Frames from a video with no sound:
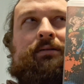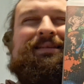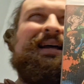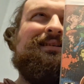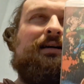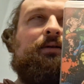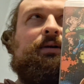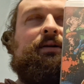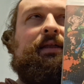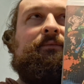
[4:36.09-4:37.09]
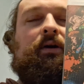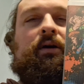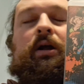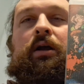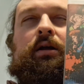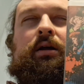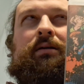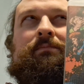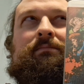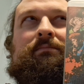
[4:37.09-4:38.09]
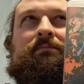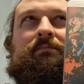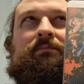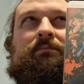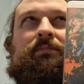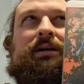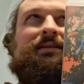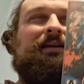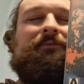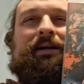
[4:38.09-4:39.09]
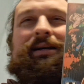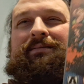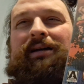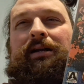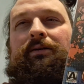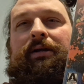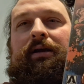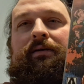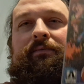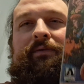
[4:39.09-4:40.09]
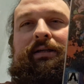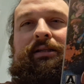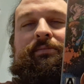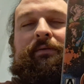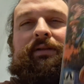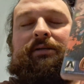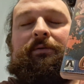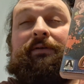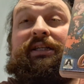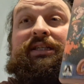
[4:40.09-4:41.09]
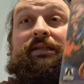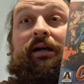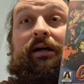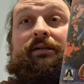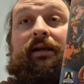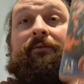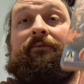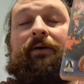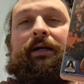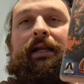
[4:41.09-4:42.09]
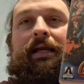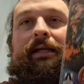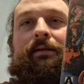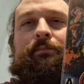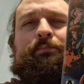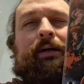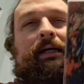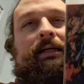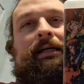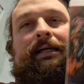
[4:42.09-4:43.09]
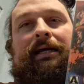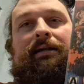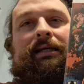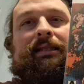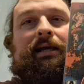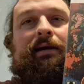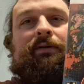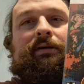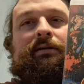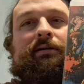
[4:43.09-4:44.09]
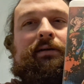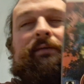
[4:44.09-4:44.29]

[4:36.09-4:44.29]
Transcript: Nah, I don't want to go that far. Well, yeah, fuck it. I don't care. Fuck this movie. This movie sucks. I fucking hate it. But I kind of like the cover, so I